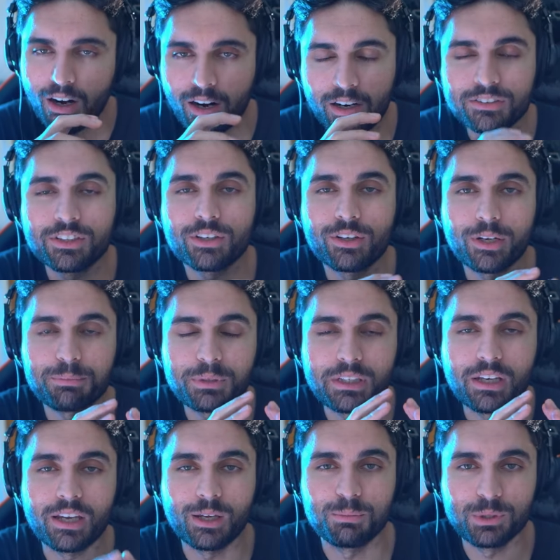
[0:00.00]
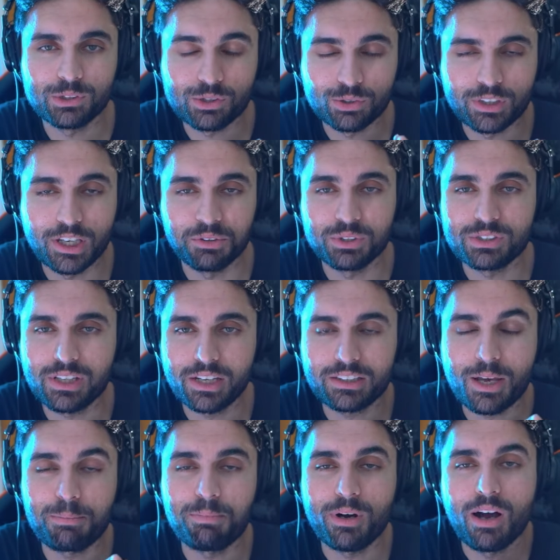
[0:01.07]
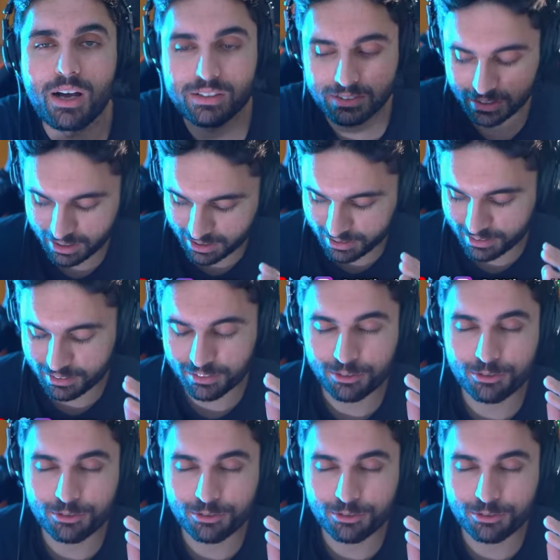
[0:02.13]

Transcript: Are they gonna be able to give us like the pausing